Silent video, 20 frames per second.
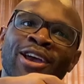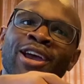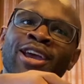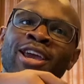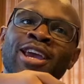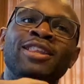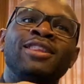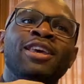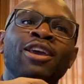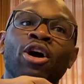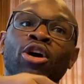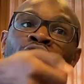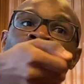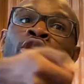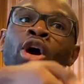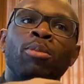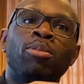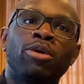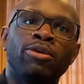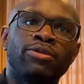hitting on
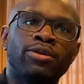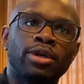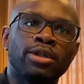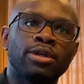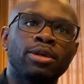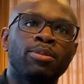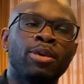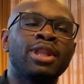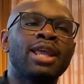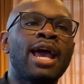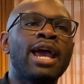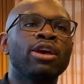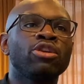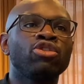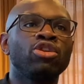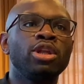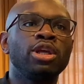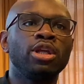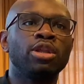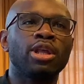top of it, but
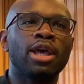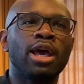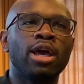actually